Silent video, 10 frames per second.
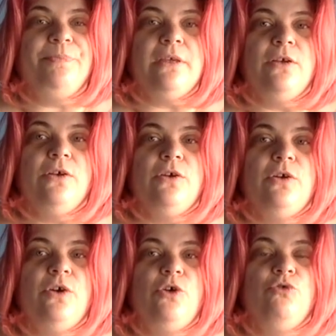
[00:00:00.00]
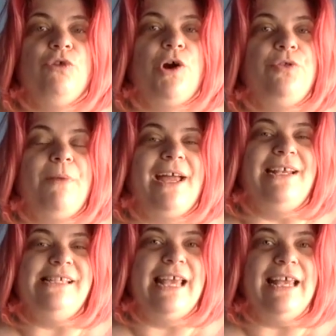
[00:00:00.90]
growth mindset
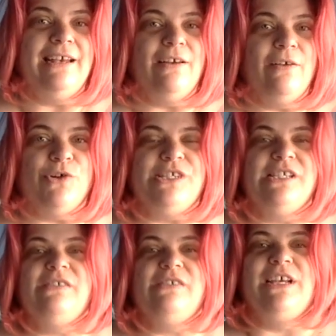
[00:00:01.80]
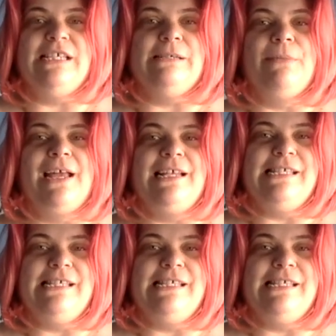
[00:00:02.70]
versus fixed mindset.